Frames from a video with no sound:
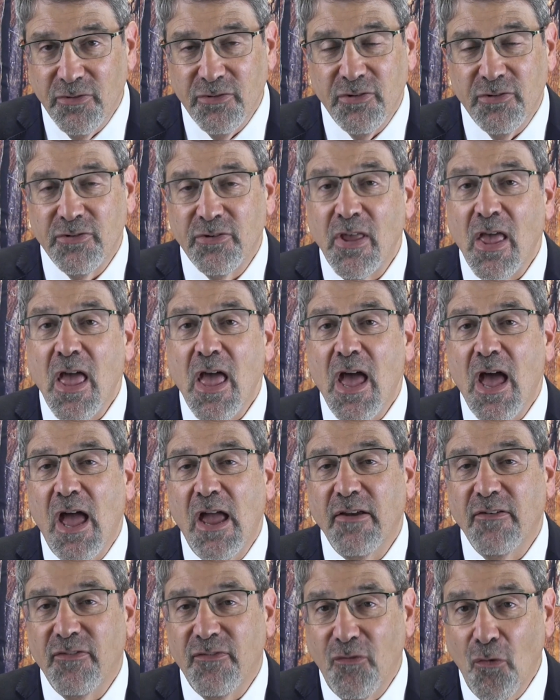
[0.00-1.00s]
This is
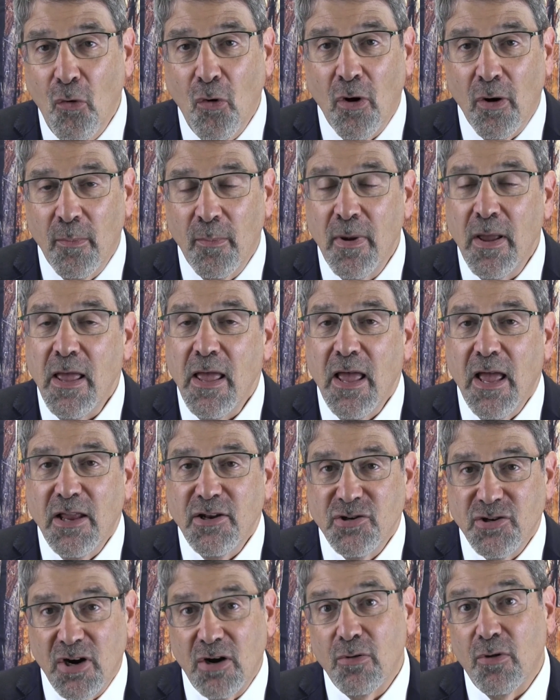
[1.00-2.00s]
a form
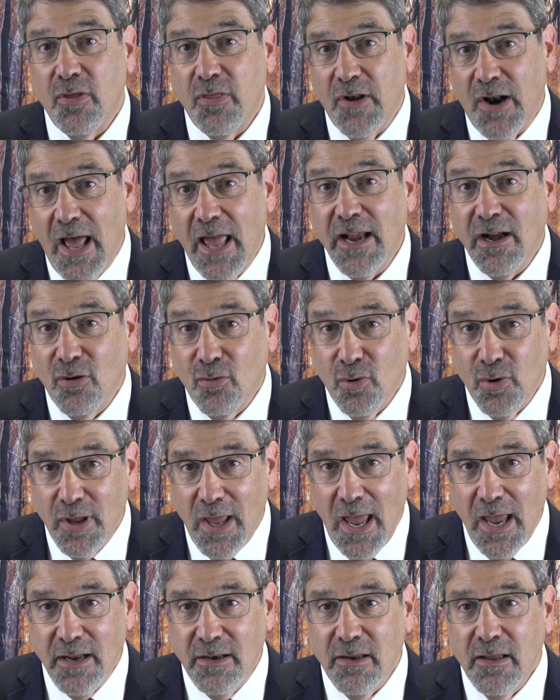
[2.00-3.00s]
generally that I
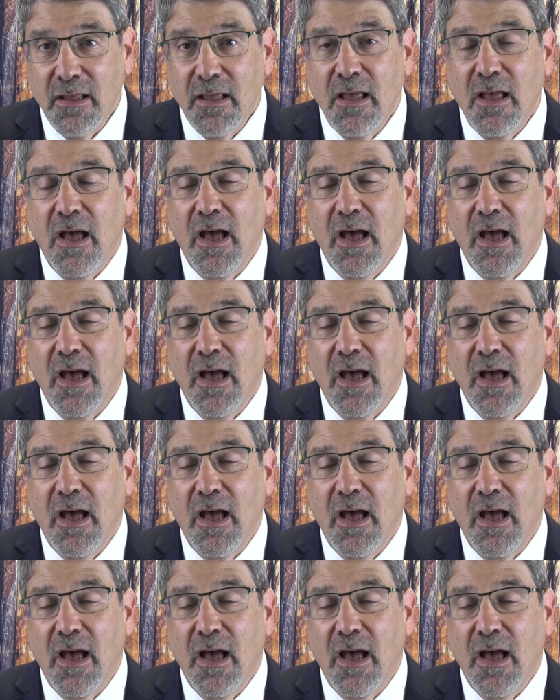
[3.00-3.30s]
create,